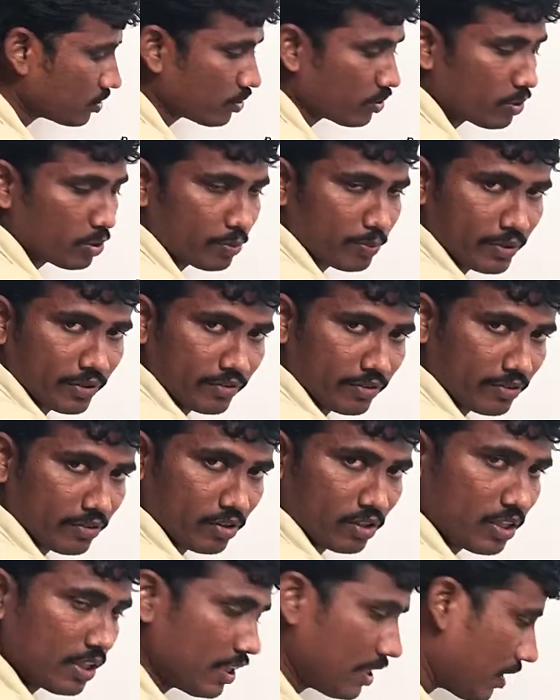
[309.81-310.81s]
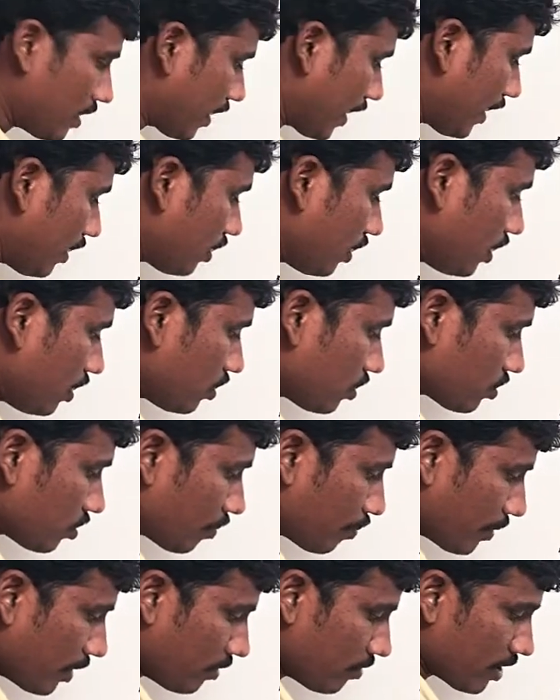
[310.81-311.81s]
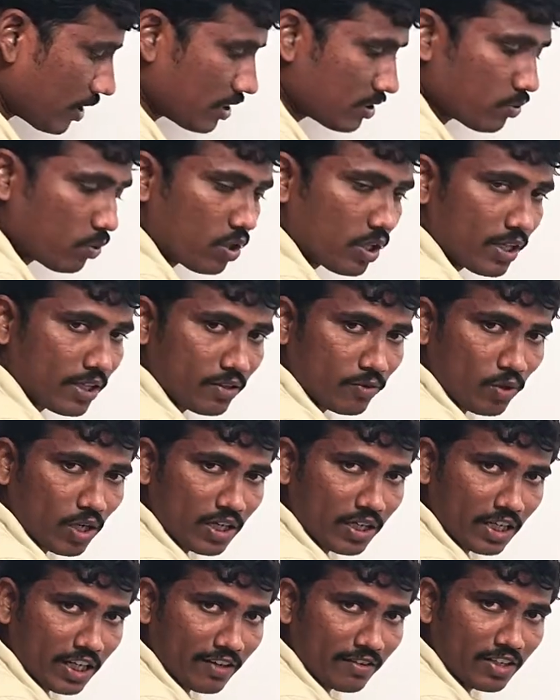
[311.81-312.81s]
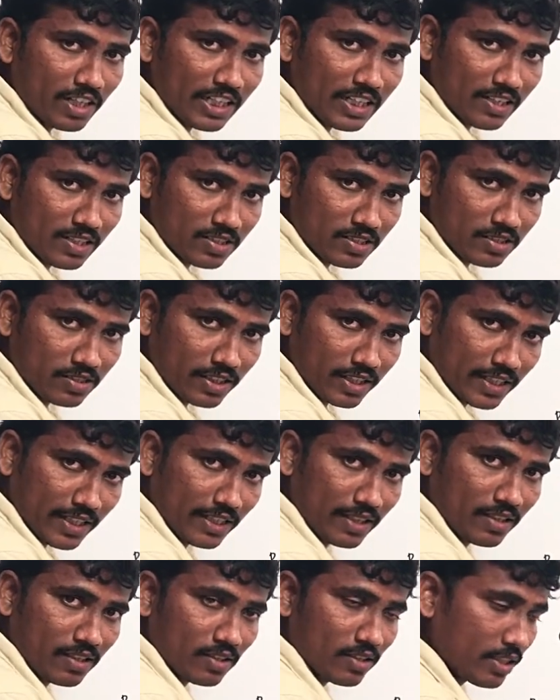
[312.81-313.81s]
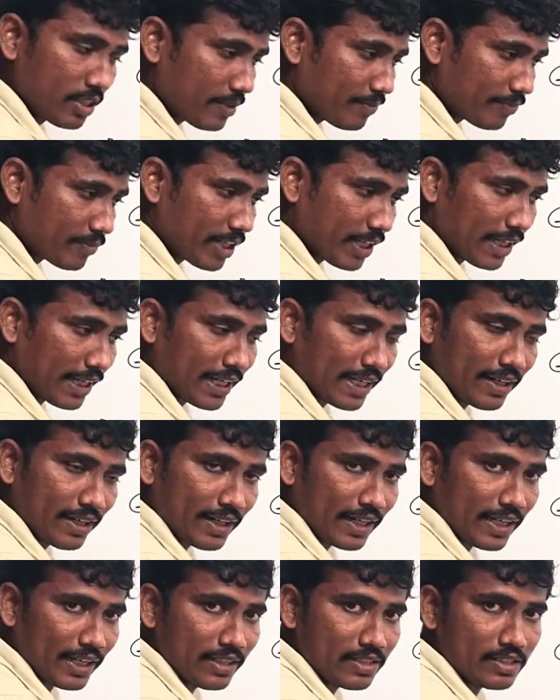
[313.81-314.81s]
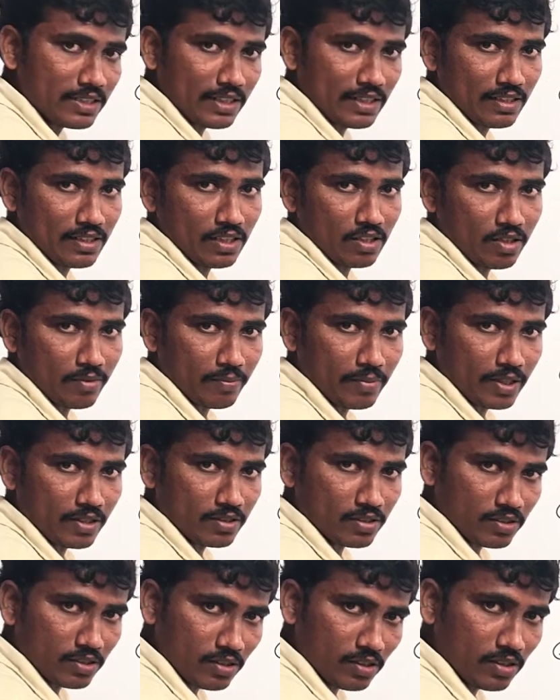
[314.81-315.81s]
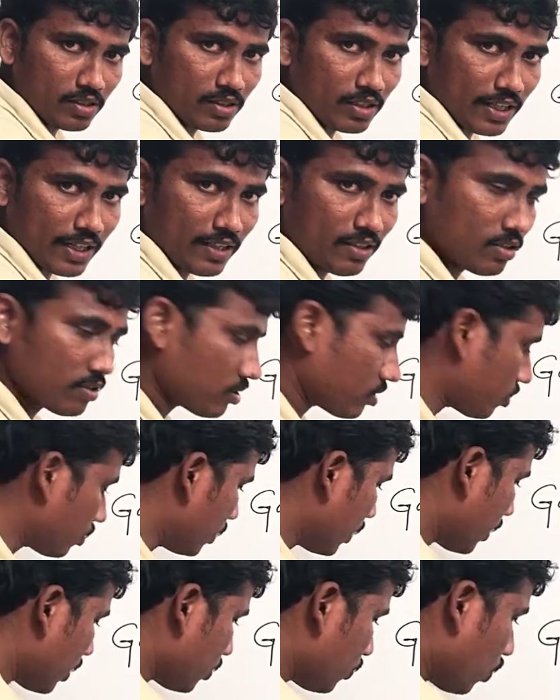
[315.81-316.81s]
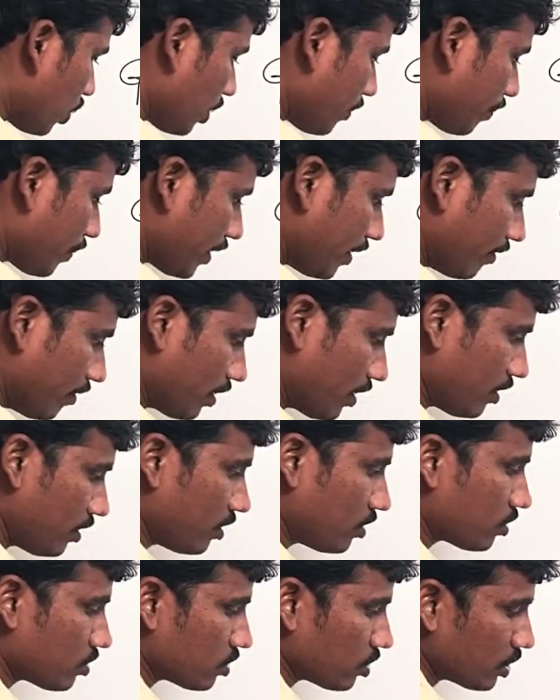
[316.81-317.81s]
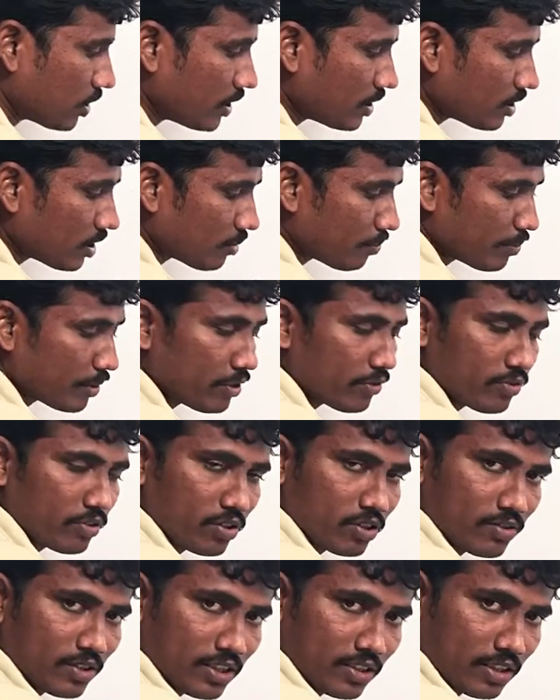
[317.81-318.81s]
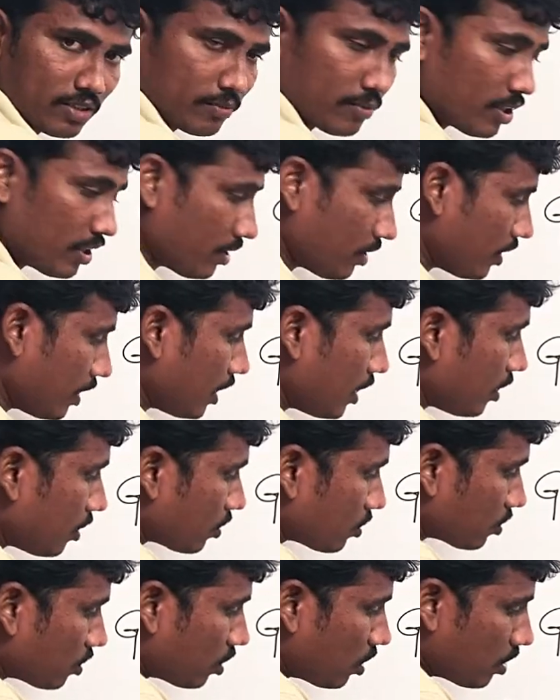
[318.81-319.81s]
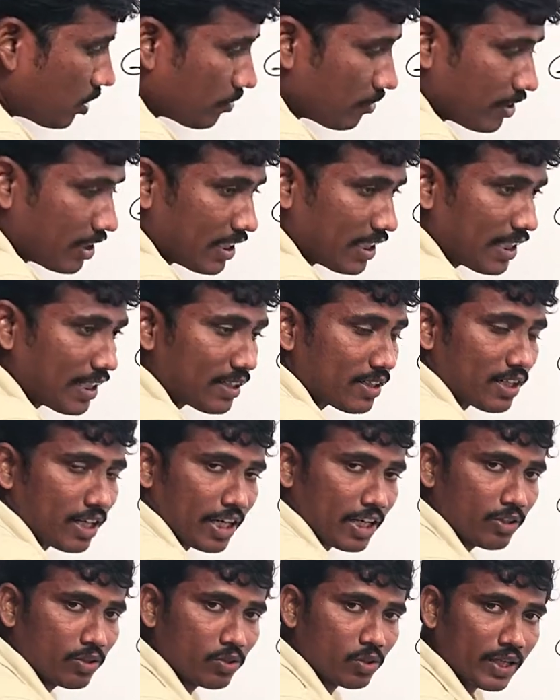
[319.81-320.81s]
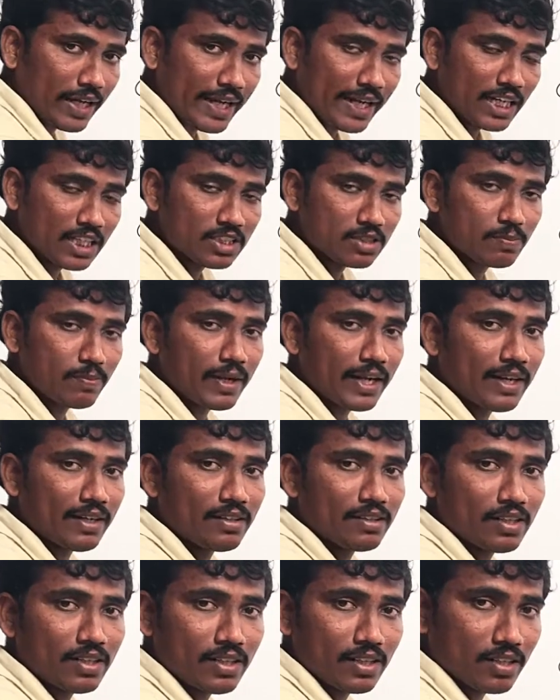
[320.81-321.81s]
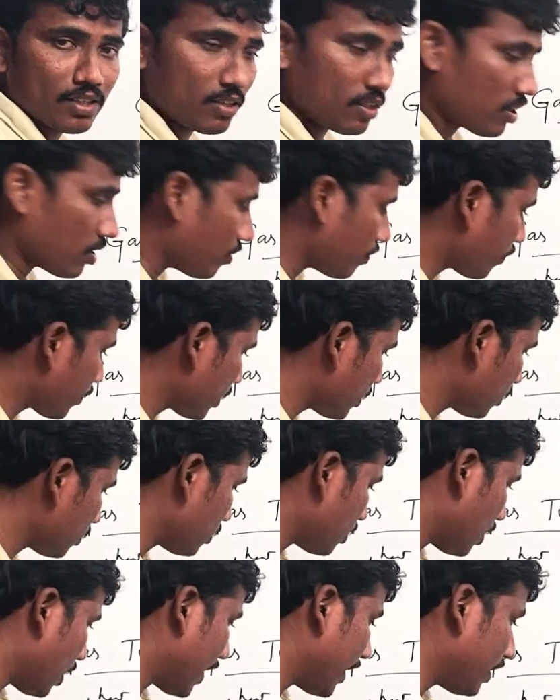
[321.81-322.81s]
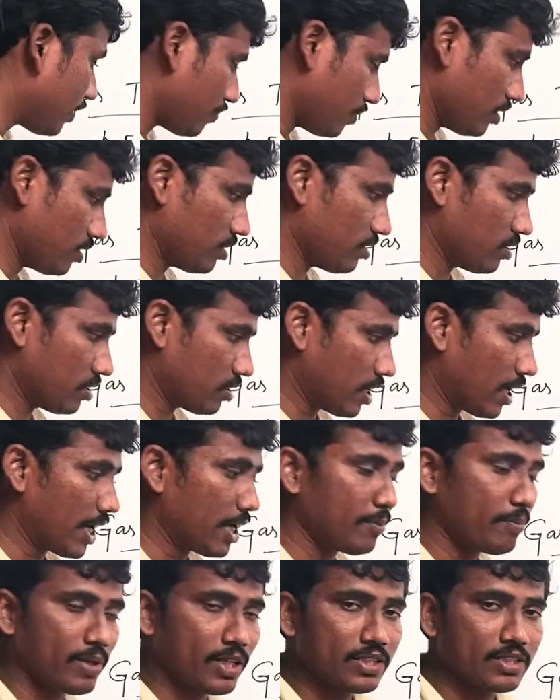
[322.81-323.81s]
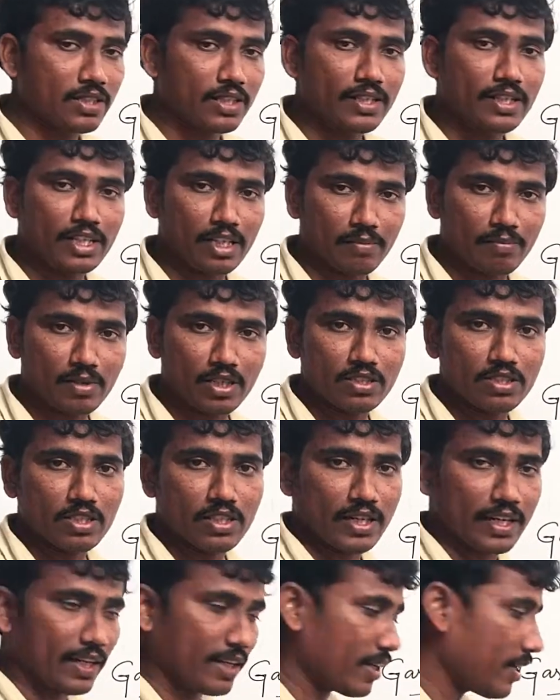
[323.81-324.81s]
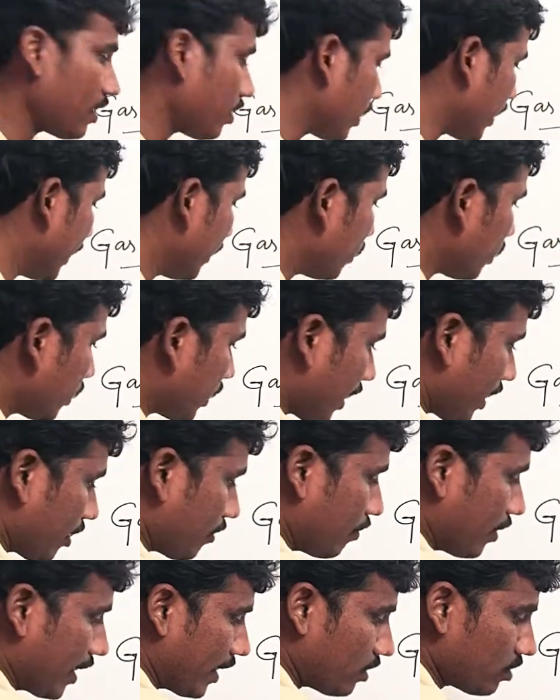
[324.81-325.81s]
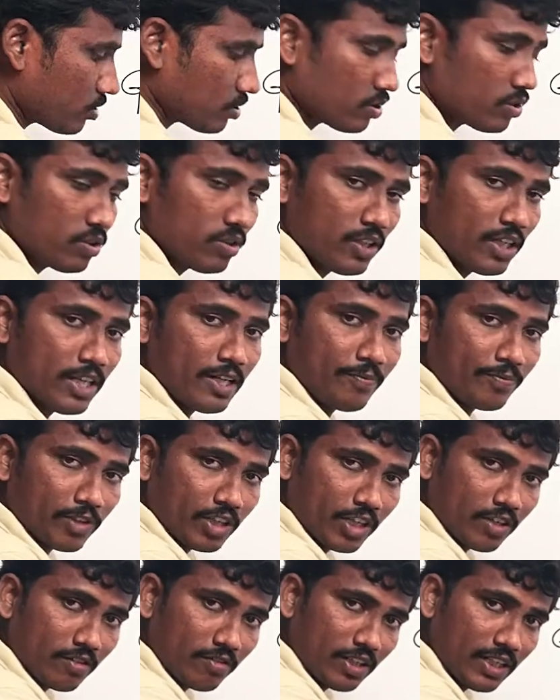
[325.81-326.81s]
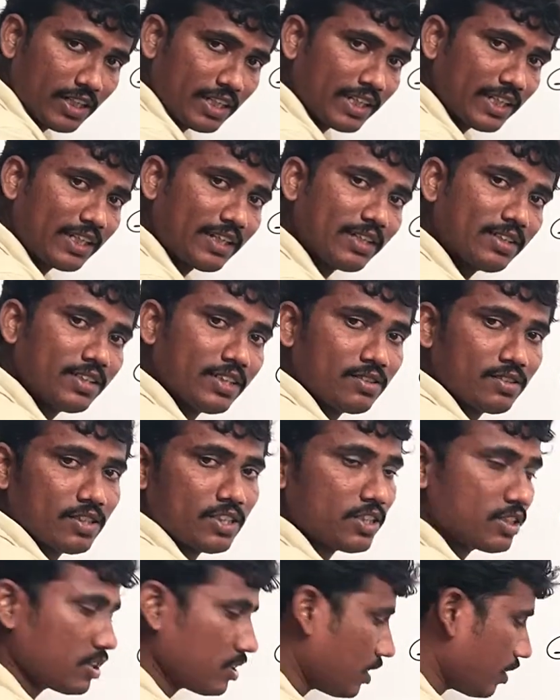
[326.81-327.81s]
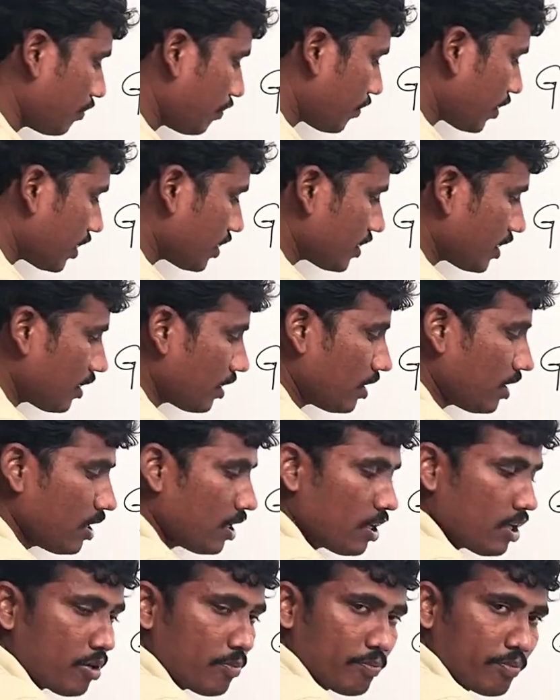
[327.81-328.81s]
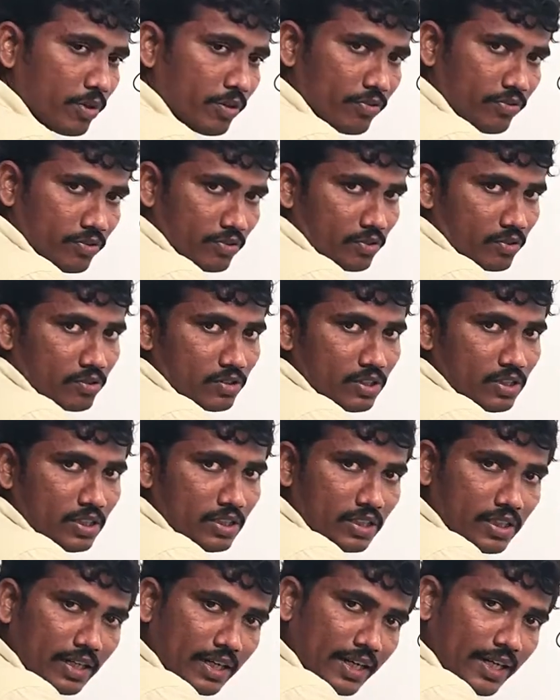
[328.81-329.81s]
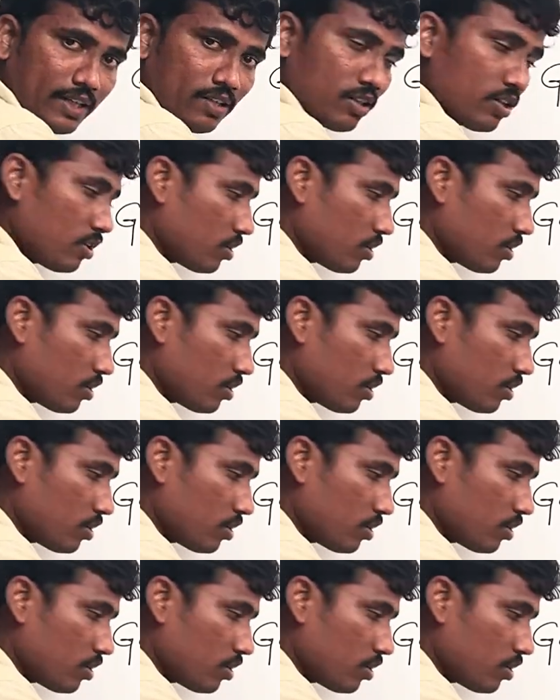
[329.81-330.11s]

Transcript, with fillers: equal to P four, right? So P one is what? Whatever you are sucking the air inside the compressor, right? So that is what P one. So here P four nothing but, so we will try to expand that uh, compressor high, uh, high pressure and temperature air in the turbine. So it will decrease its pressure P four. Right.